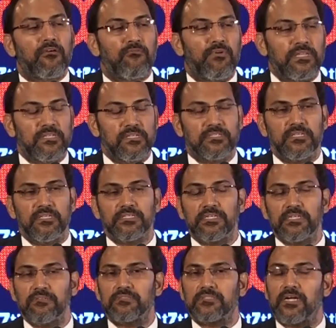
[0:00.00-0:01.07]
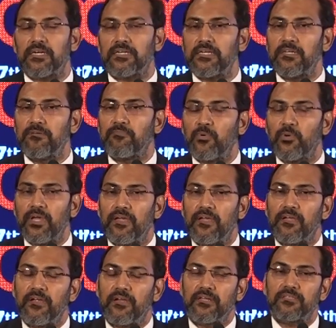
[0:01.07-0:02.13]
When this initiative started in
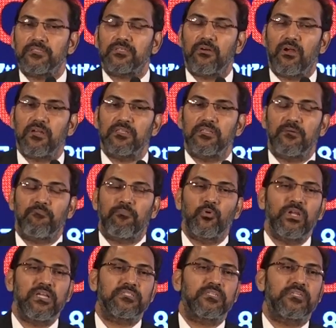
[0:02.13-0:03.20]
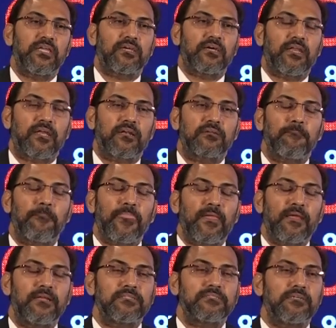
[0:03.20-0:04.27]
Pune, it is called the Pune City Connect.
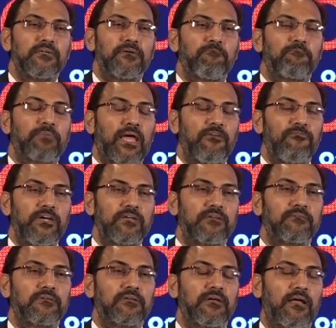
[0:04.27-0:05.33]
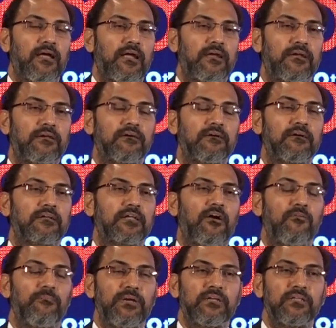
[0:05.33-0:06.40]
It is a private and
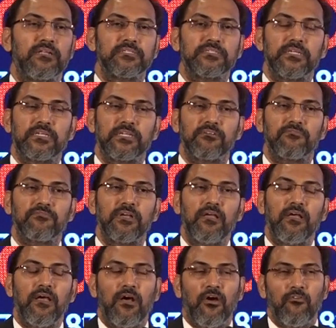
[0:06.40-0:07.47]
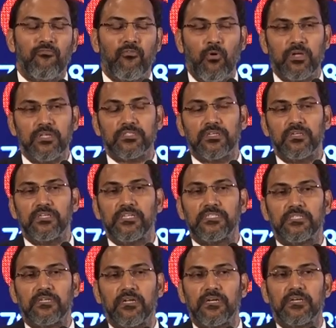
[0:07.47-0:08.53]
government initiative focused on
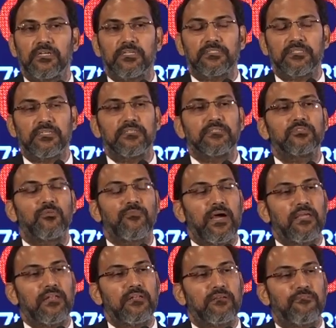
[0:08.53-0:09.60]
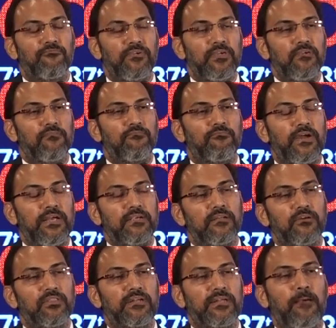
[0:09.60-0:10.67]
digital literacy. So while we went
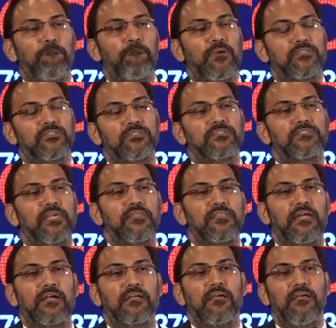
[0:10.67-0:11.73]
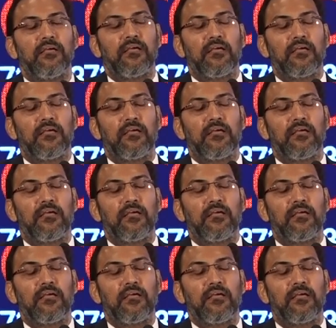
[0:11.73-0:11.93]
on the rampage on saying that